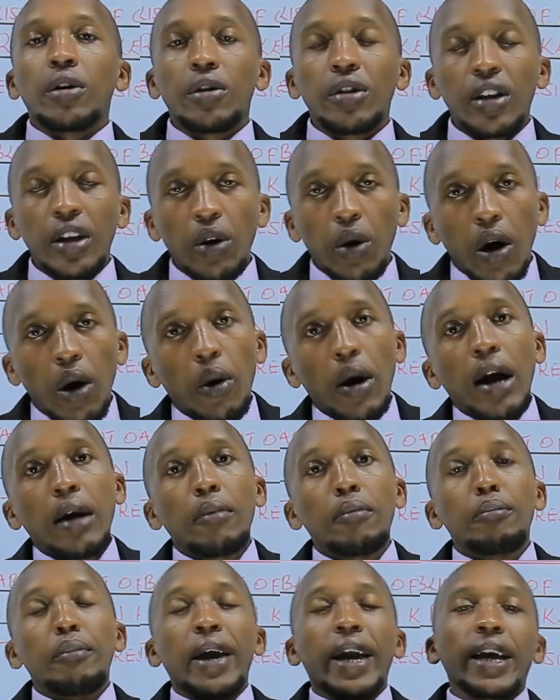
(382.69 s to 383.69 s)
they were
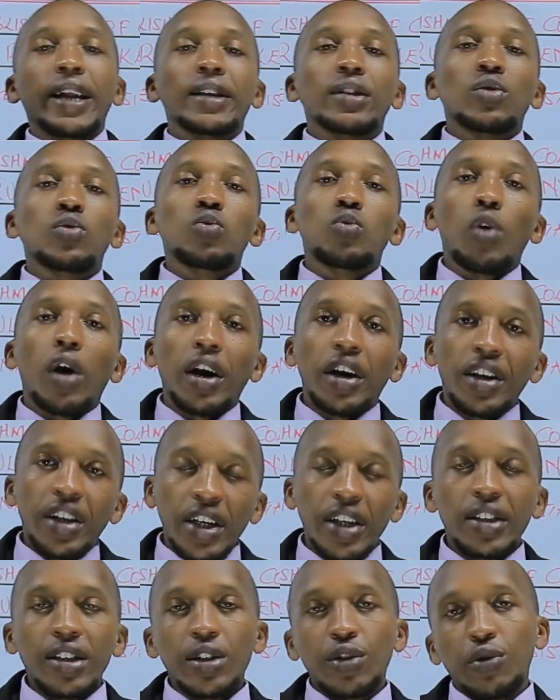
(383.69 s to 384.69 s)
men who were
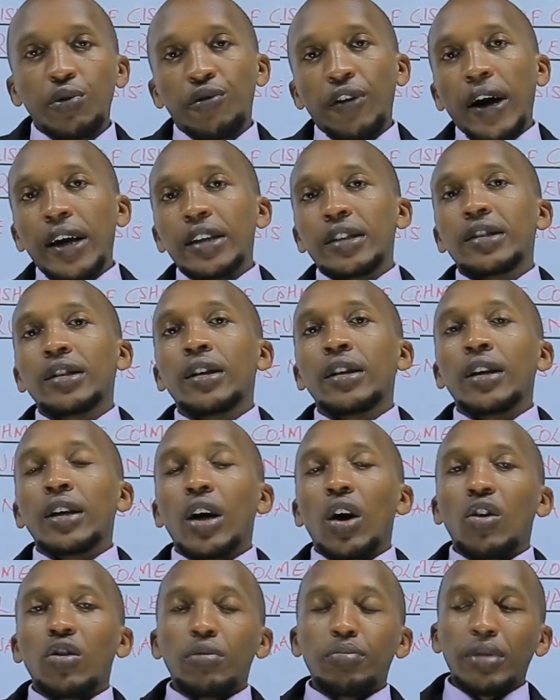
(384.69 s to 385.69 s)
ready to fight
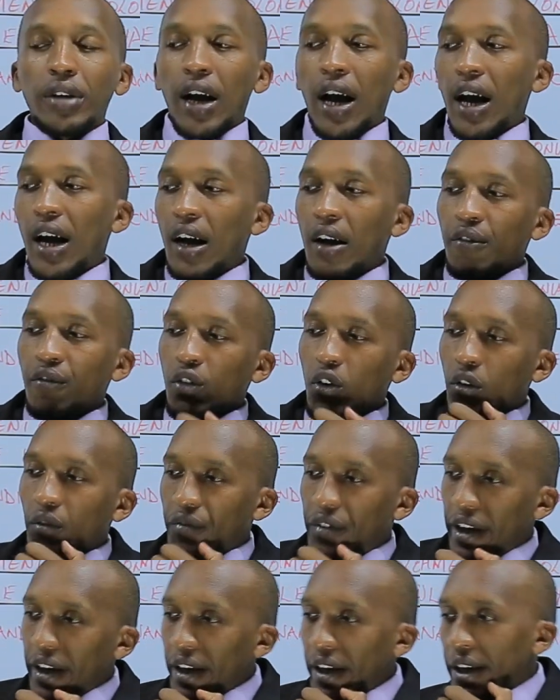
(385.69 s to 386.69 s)
on behalf
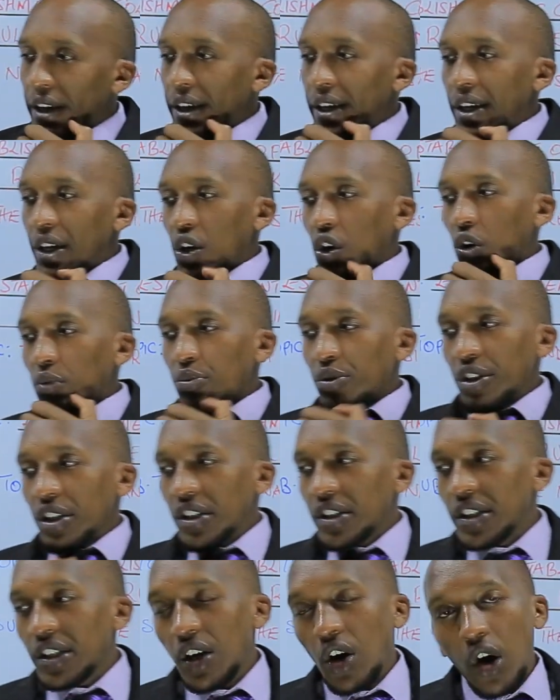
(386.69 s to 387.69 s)
of the
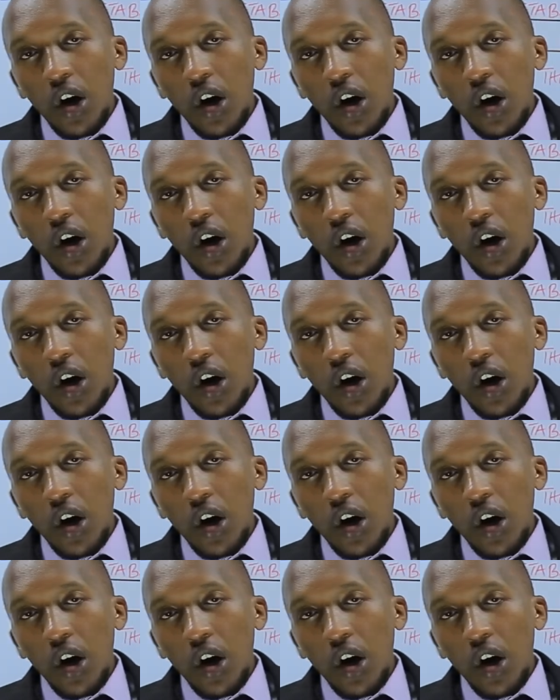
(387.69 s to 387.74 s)
community.